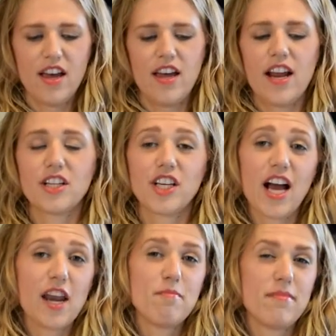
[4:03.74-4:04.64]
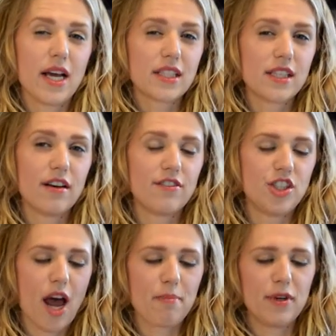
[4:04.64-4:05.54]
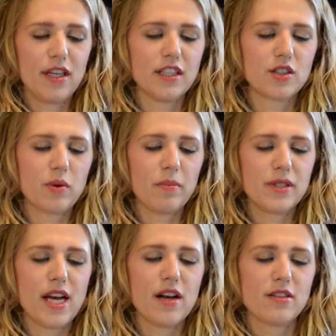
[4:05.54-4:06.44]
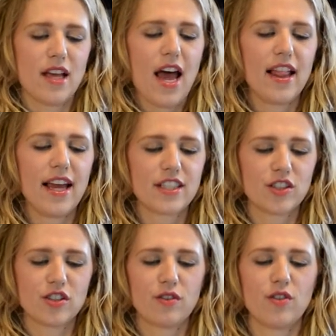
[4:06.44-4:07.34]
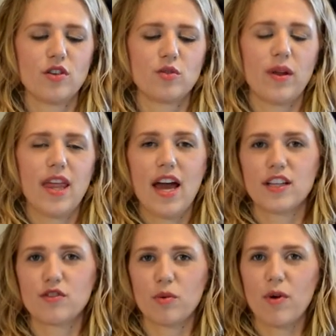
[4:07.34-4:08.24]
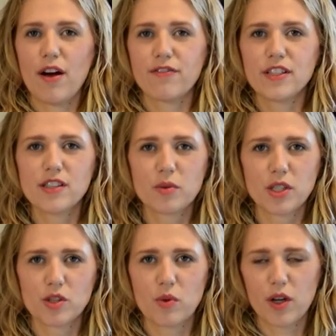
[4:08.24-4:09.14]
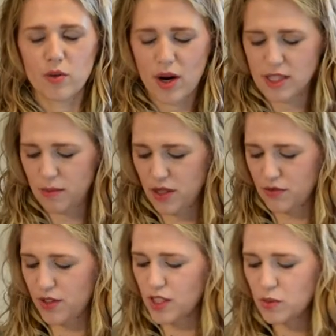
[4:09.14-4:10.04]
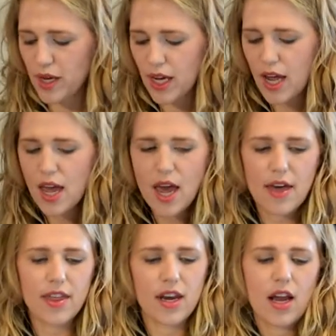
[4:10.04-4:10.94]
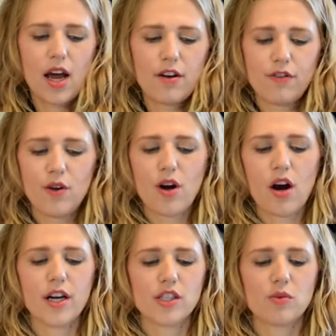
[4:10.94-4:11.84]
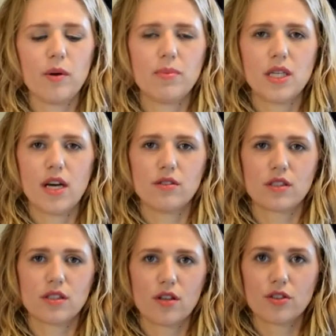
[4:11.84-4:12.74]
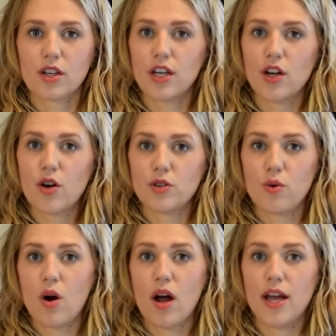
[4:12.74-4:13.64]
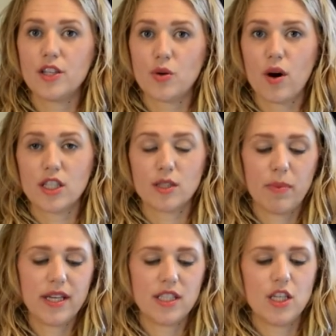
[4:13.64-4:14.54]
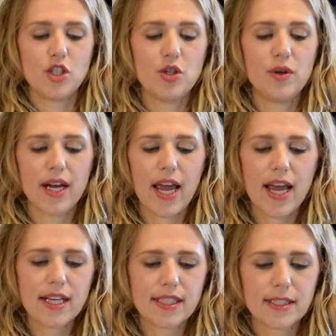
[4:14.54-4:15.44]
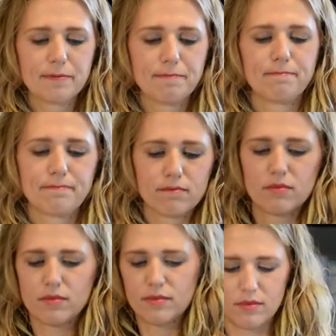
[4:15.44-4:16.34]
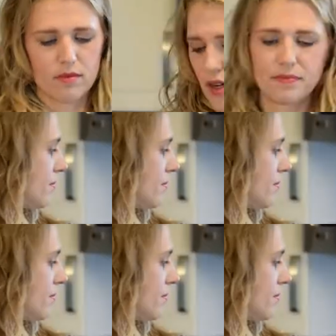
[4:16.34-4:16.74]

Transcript: Next I got a mix of Japanese sweet potatoes. I like to serve those with eggs for breakfast, which is one of the recipes for this week. And then I got a few garnet sweet potatoes because those are going to go into our spicy tuna cakes. So